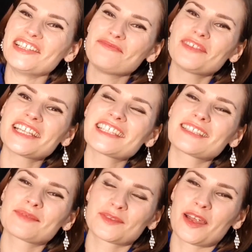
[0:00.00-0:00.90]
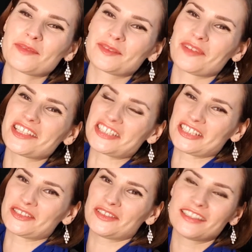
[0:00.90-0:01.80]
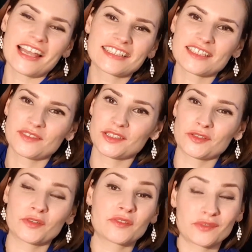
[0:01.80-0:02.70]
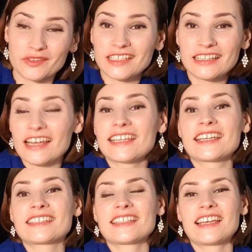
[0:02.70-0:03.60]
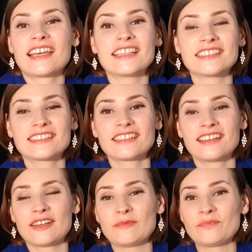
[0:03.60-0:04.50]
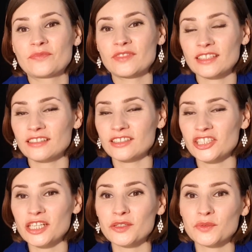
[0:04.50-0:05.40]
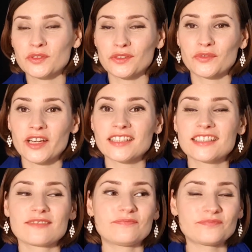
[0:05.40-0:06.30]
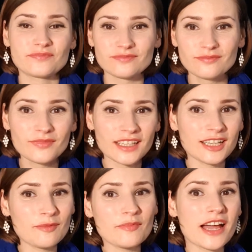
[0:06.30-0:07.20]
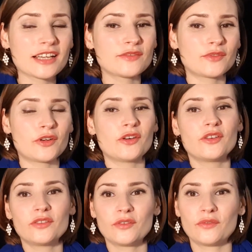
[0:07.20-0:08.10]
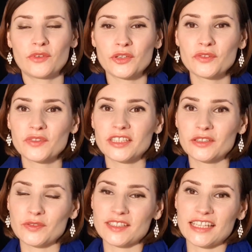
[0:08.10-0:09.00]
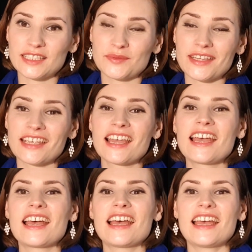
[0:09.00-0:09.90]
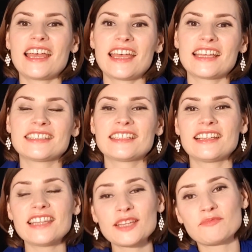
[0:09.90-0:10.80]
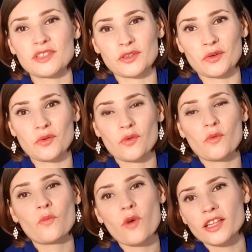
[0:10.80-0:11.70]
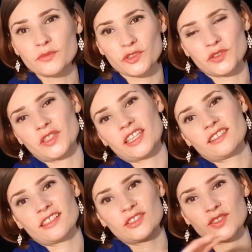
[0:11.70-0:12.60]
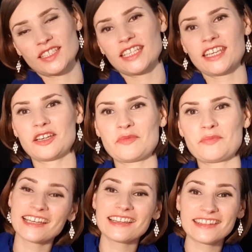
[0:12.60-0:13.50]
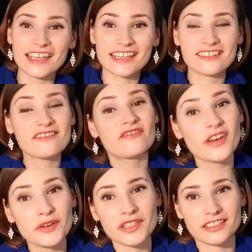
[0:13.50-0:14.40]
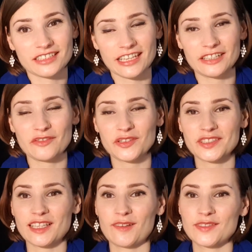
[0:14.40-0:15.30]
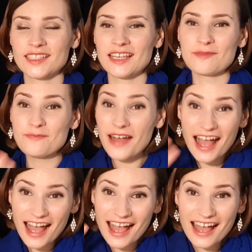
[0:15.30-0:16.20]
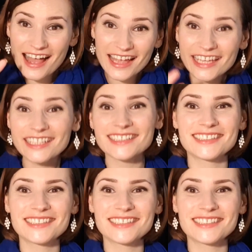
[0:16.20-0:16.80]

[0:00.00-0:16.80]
Please subscribe to my channel, like this video if you really like it, and share it with your friends. Come back for new videos next week, and let me know what would you need to see here. Take very good care of yourselves. Bye!